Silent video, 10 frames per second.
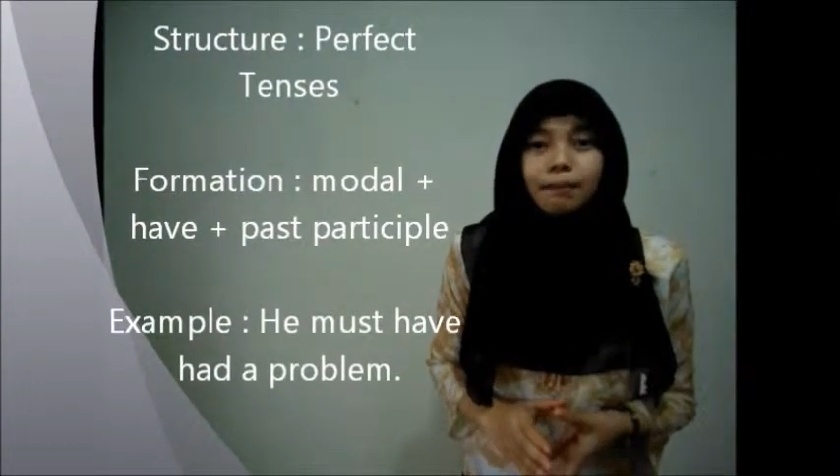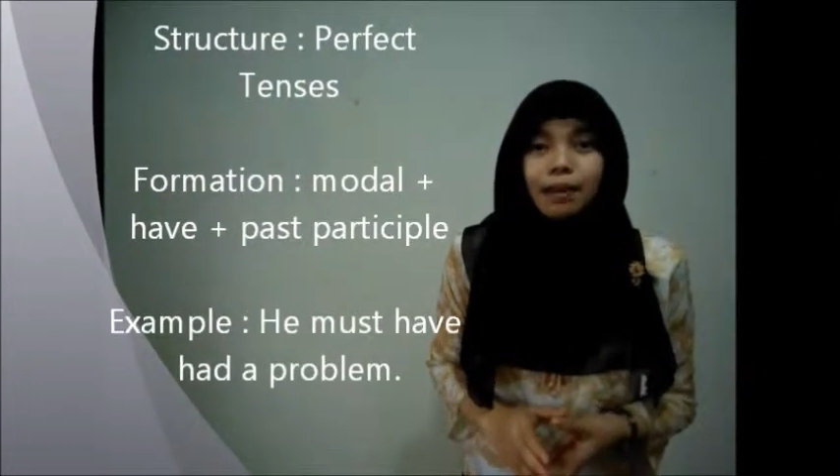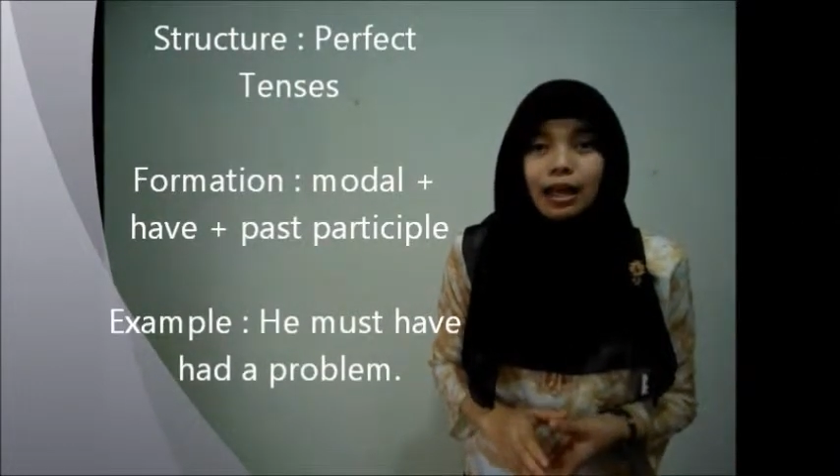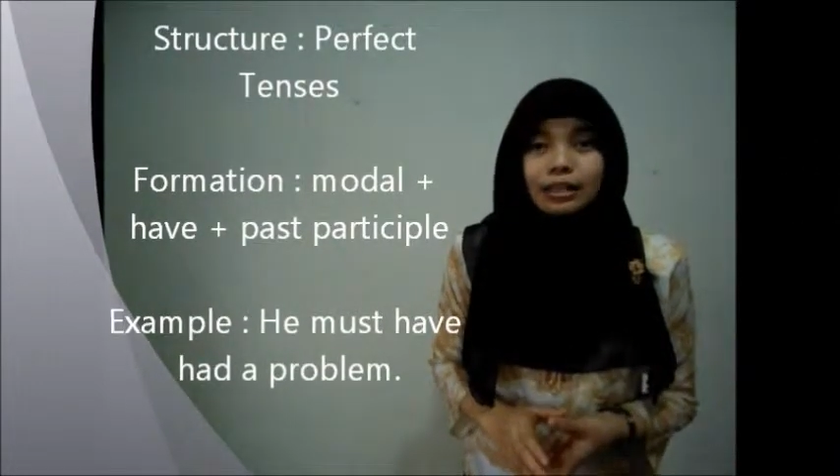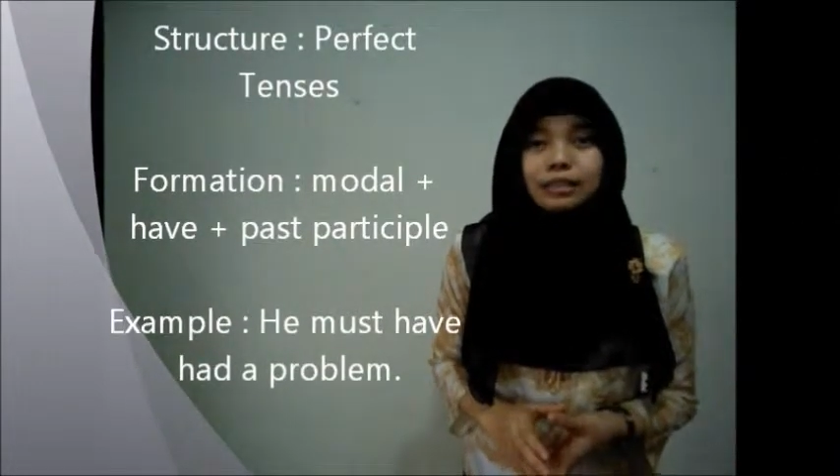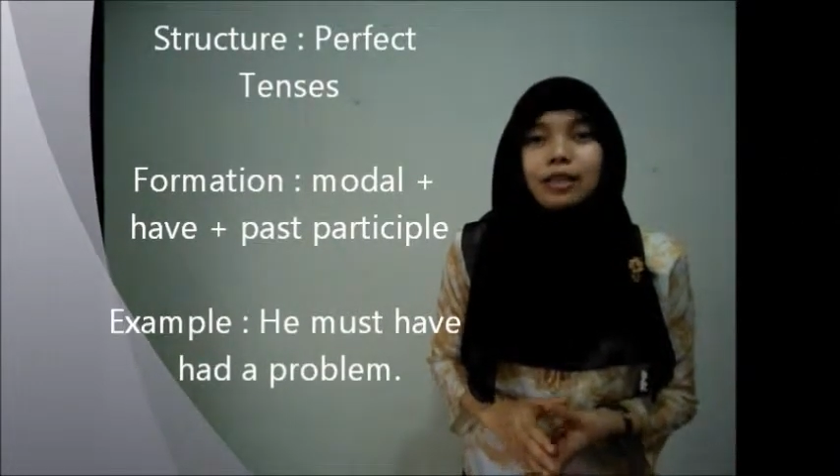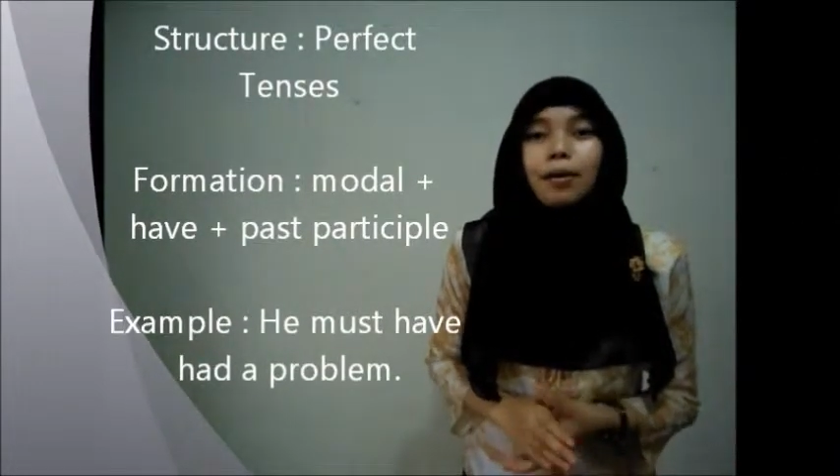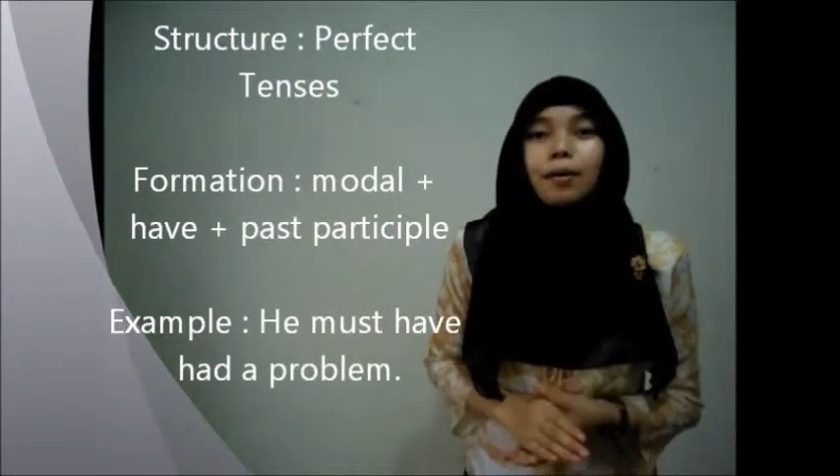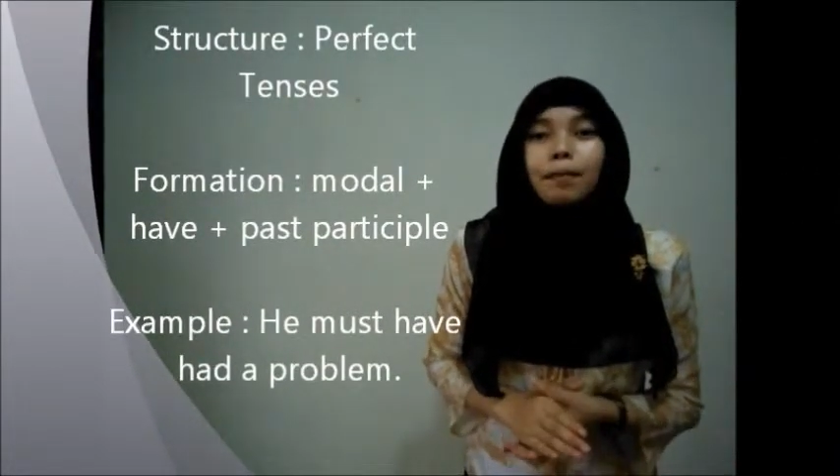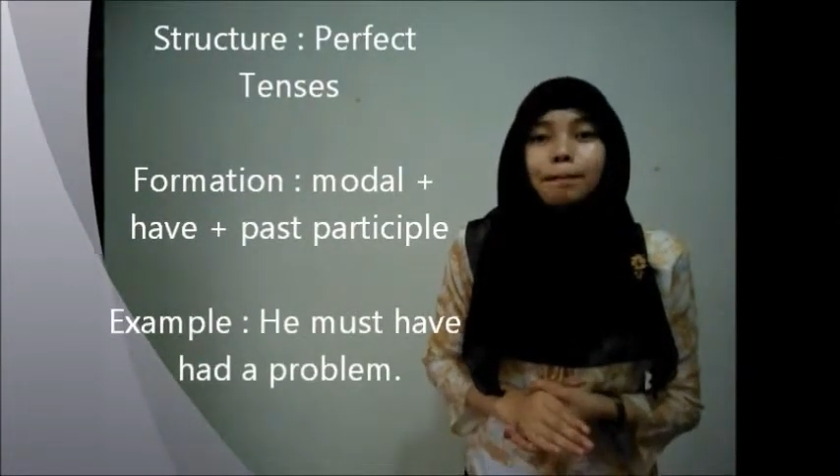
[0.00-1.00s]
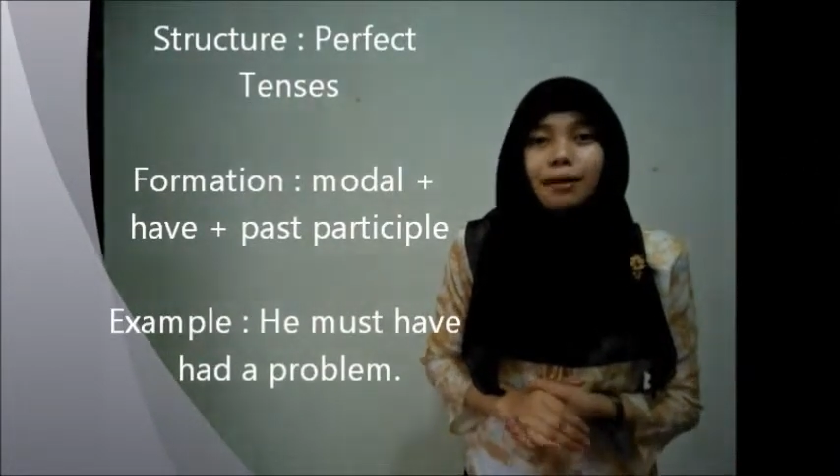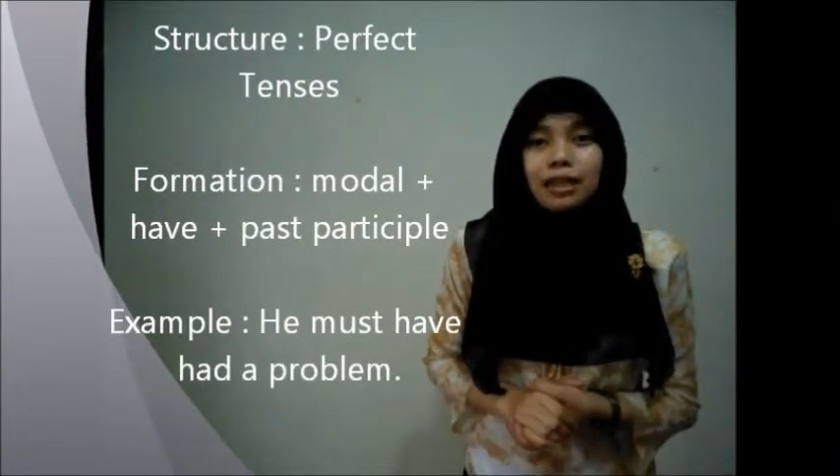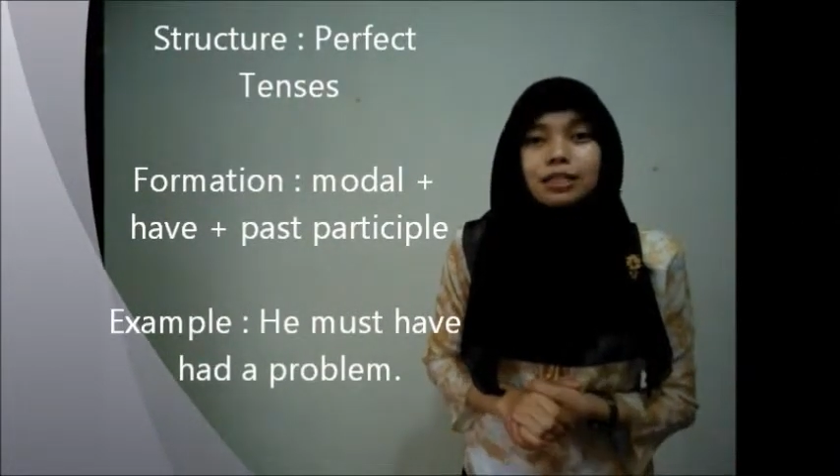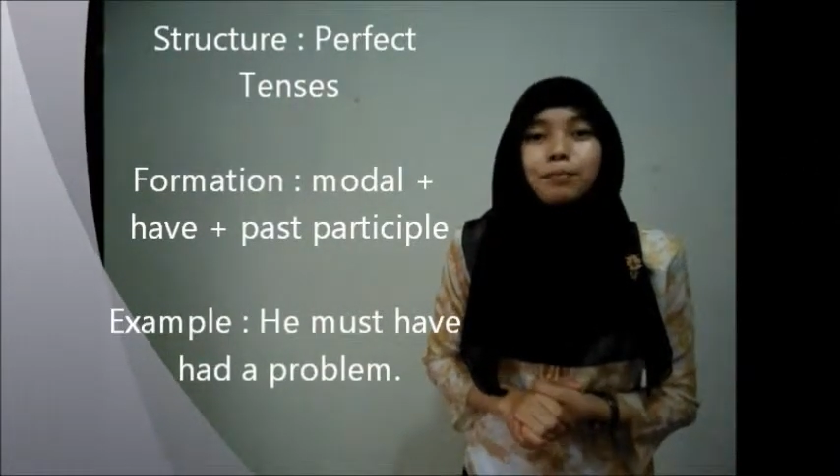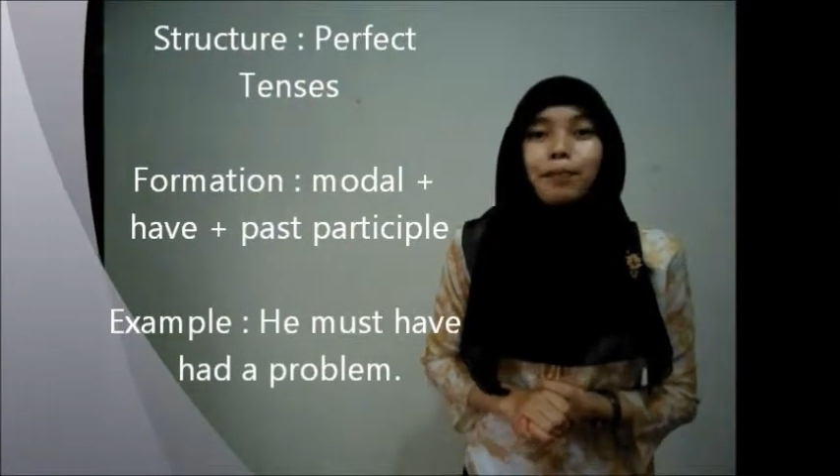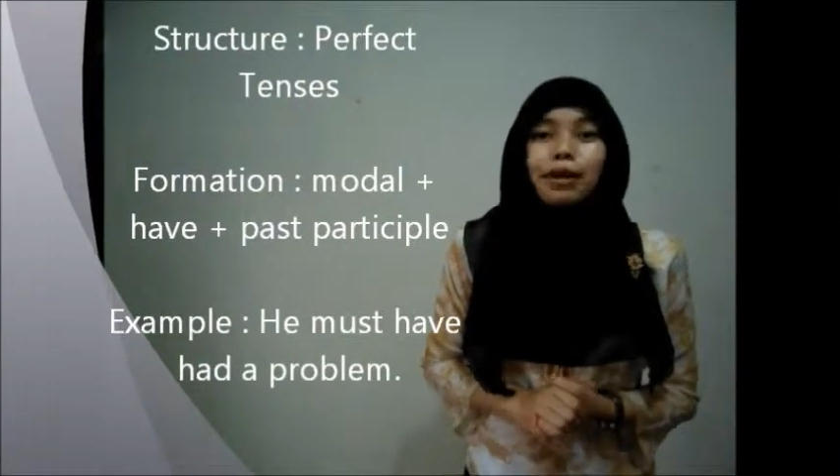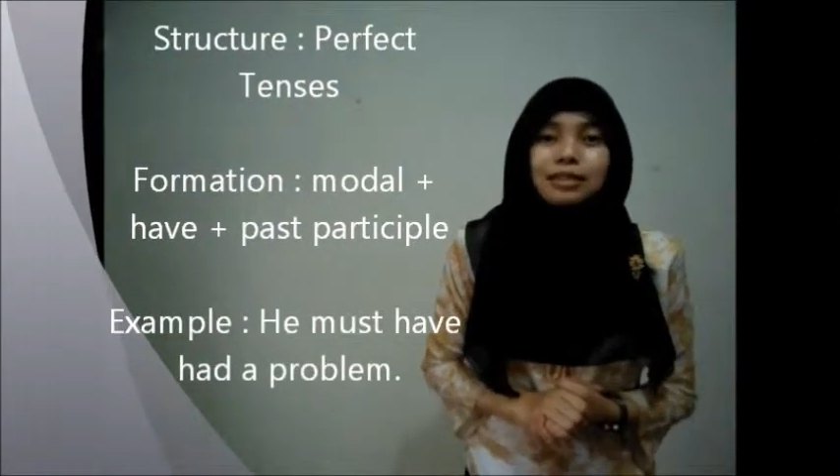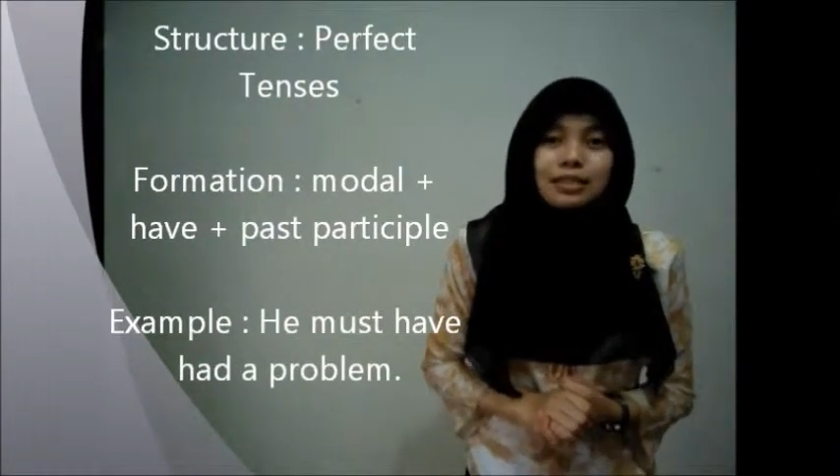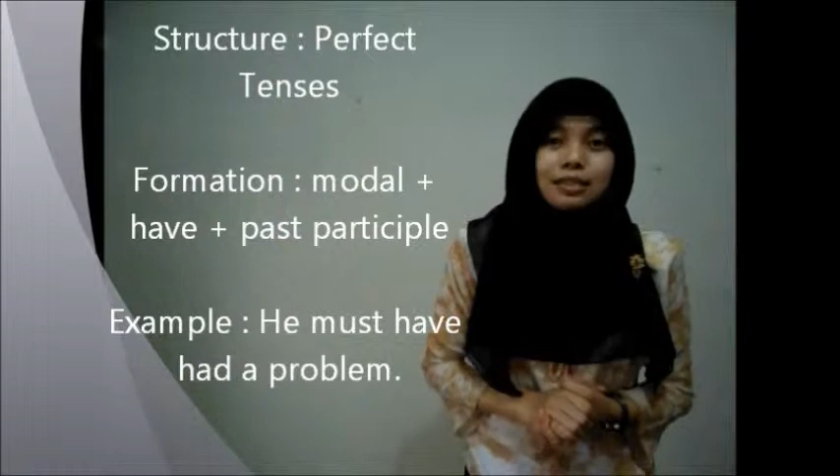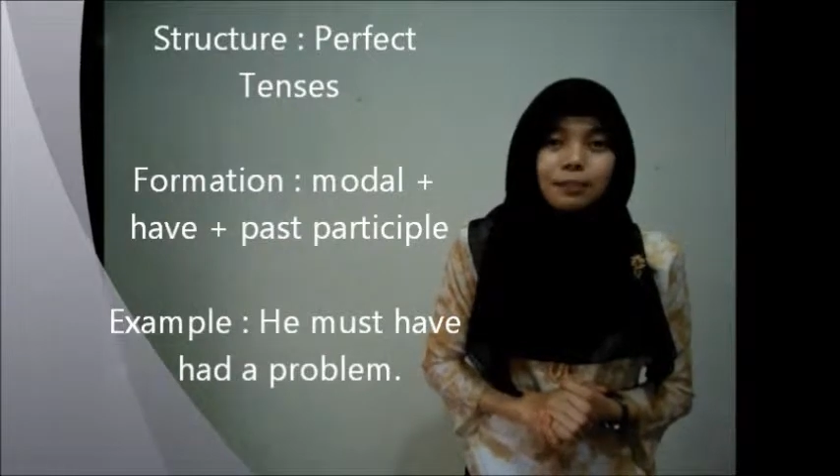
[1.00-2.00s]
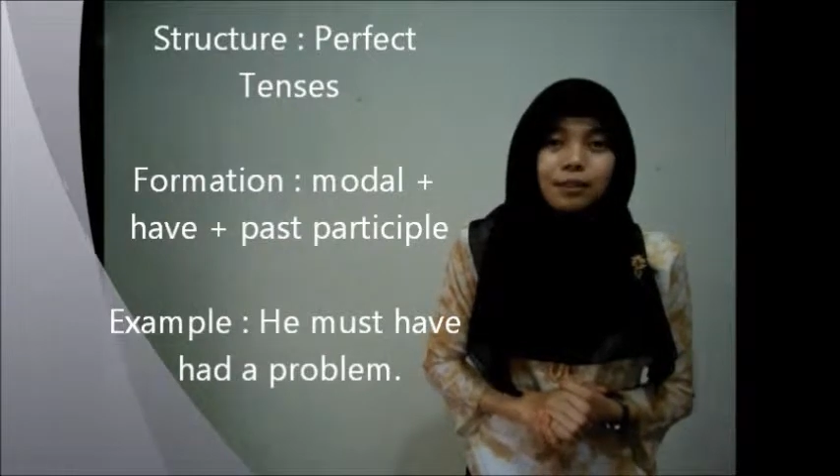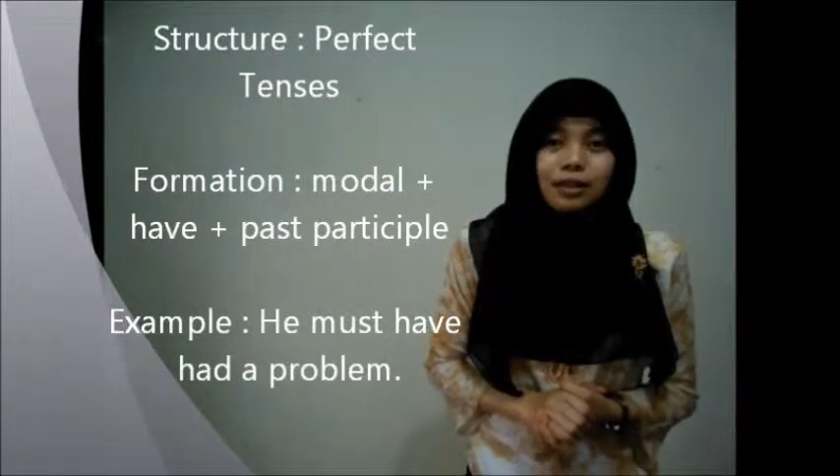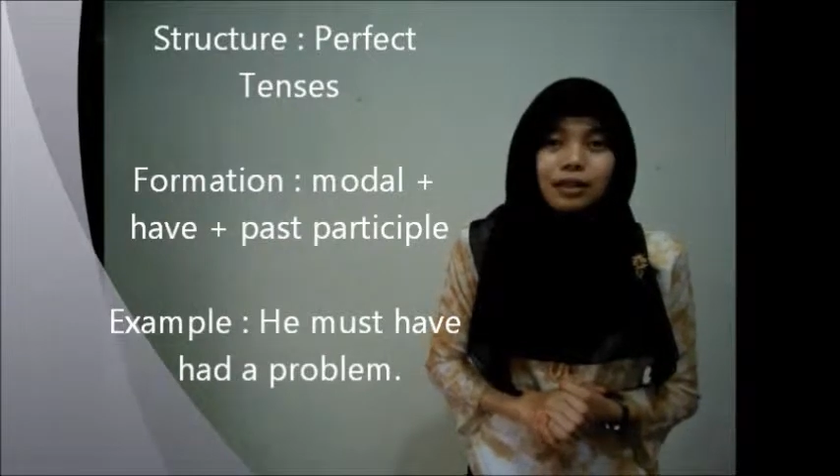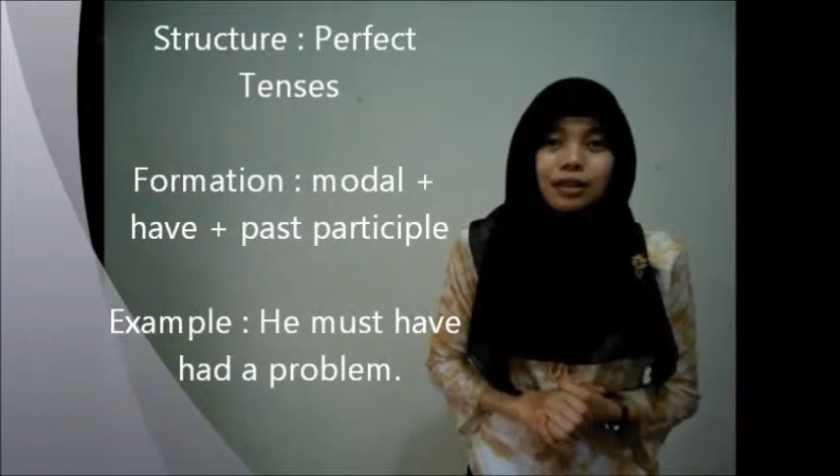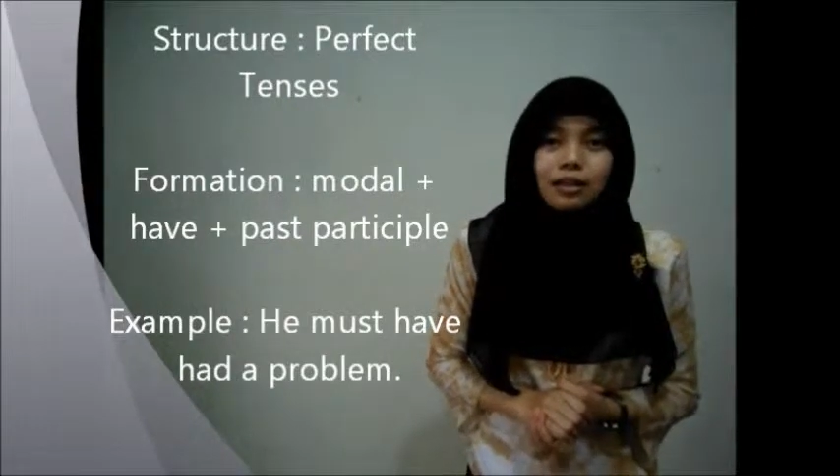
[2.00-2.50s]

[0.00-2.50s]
plus past participle.